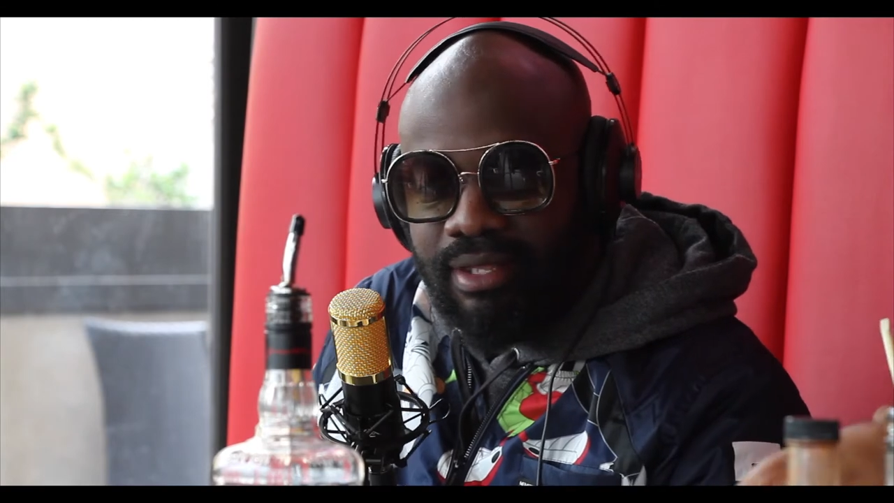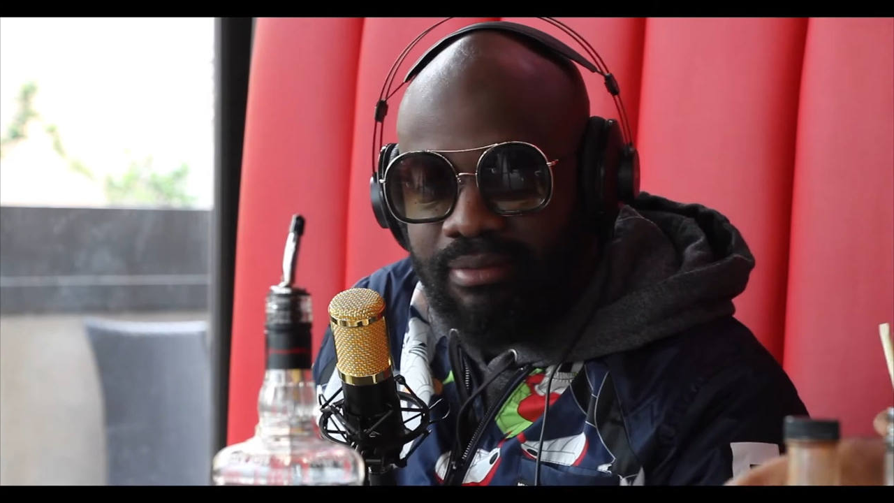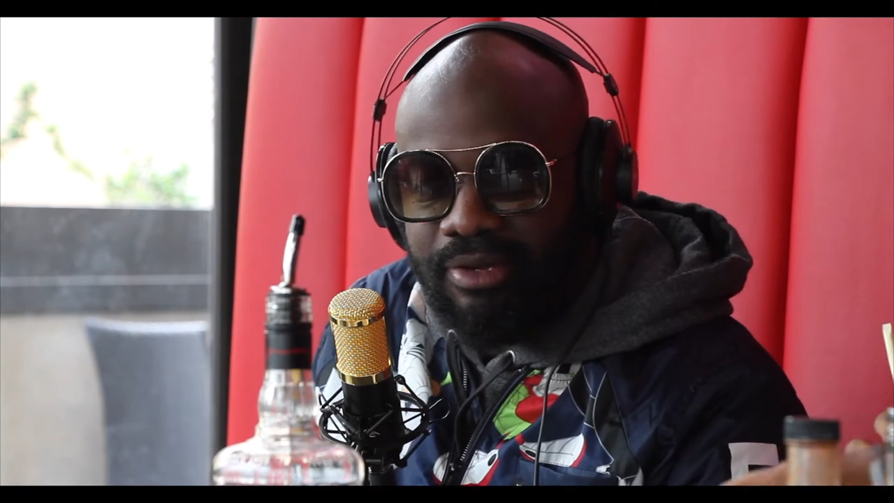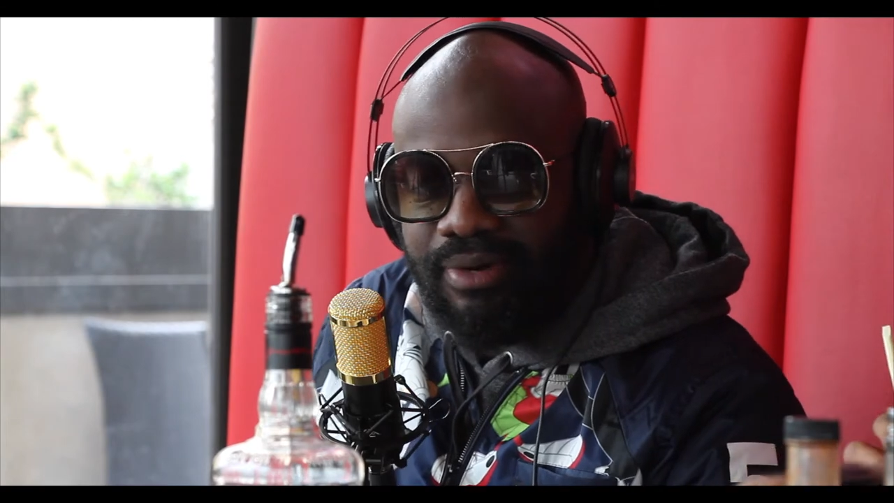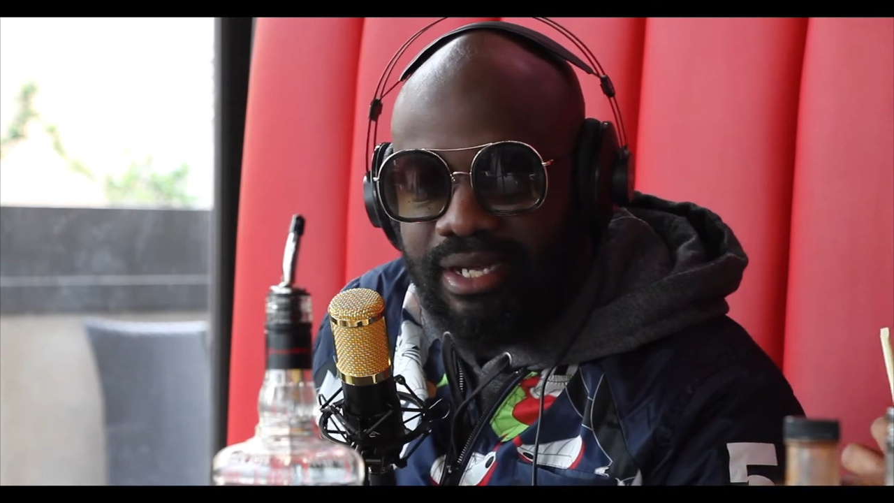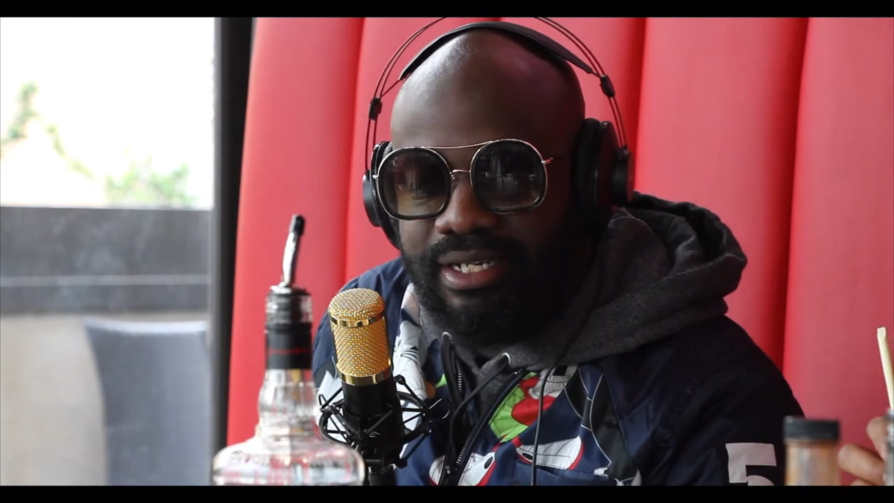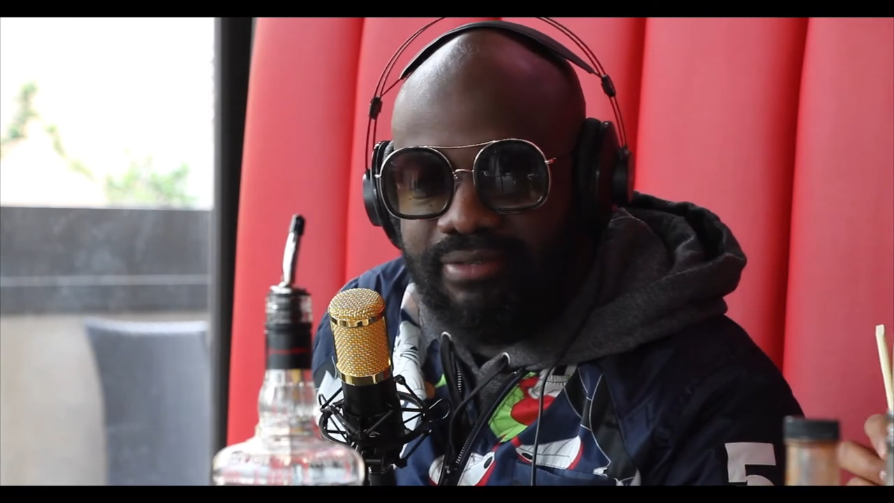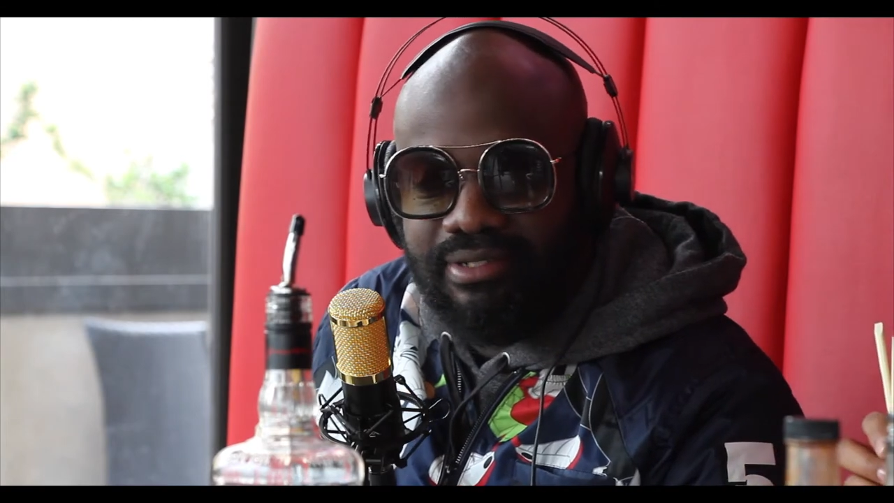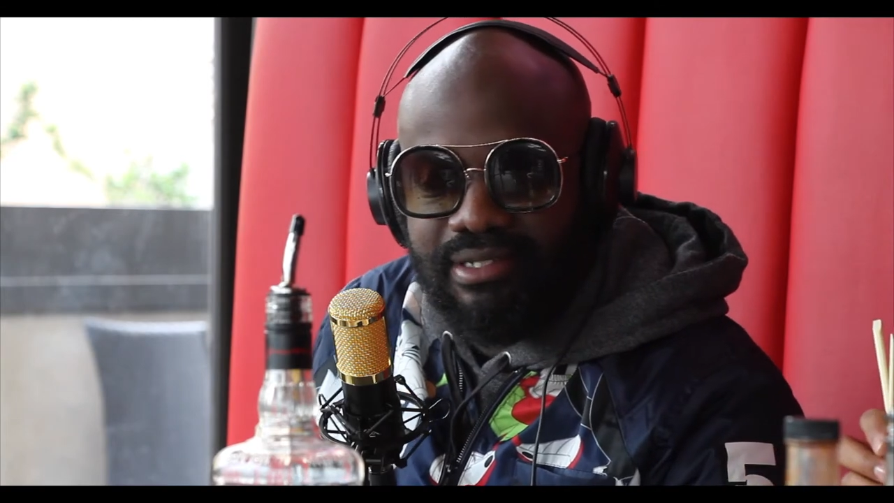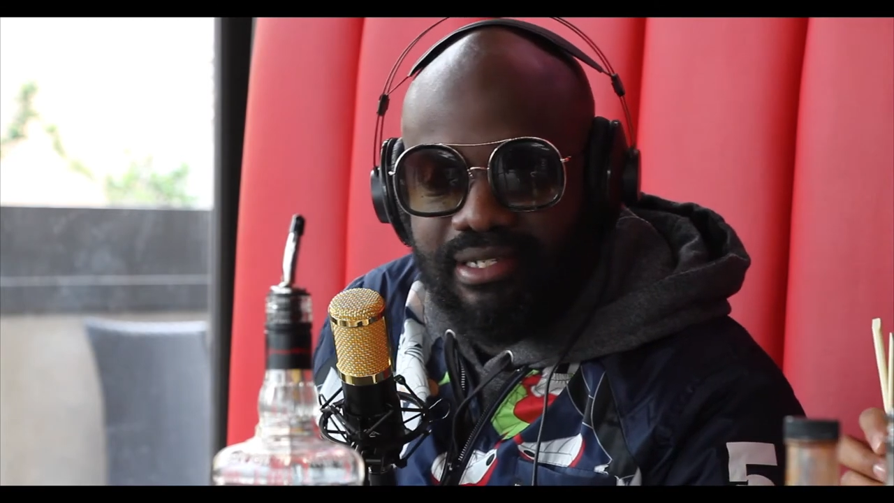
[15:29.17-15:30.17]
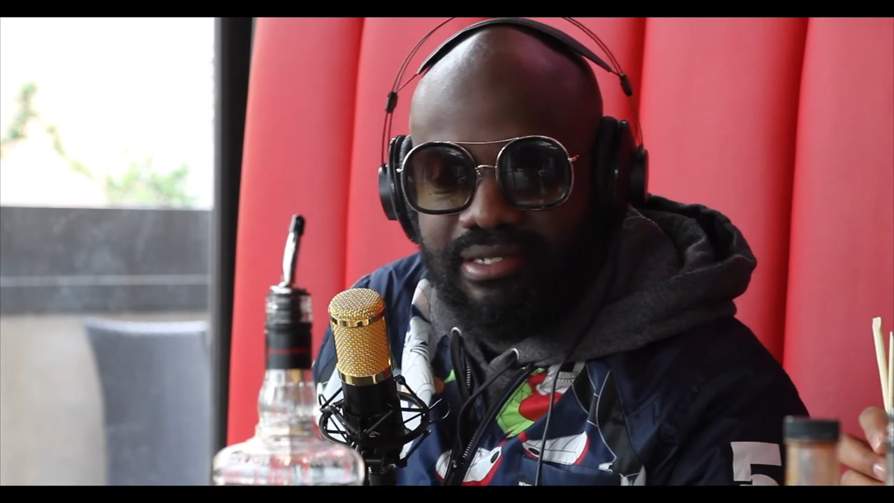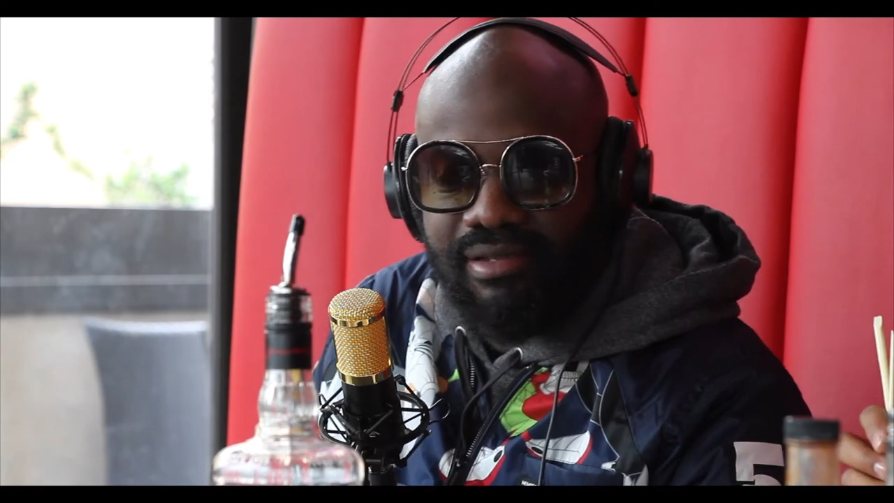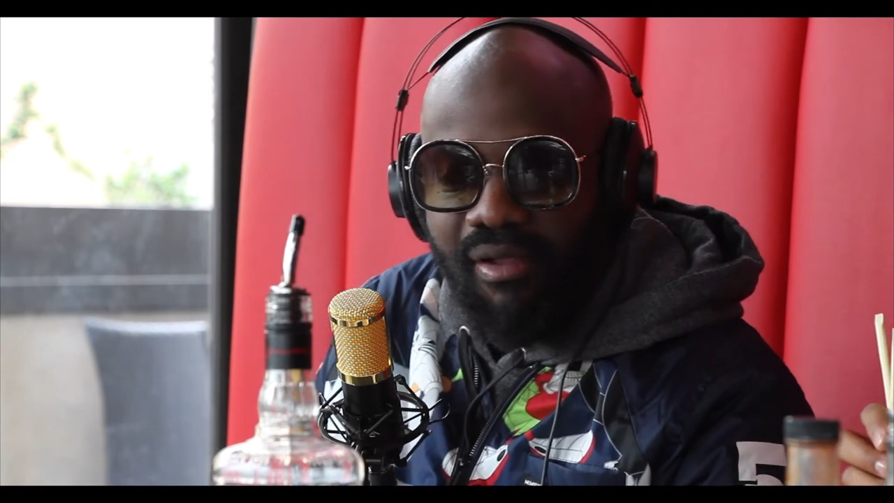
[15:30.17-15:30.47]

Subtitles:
Been rocking ever since.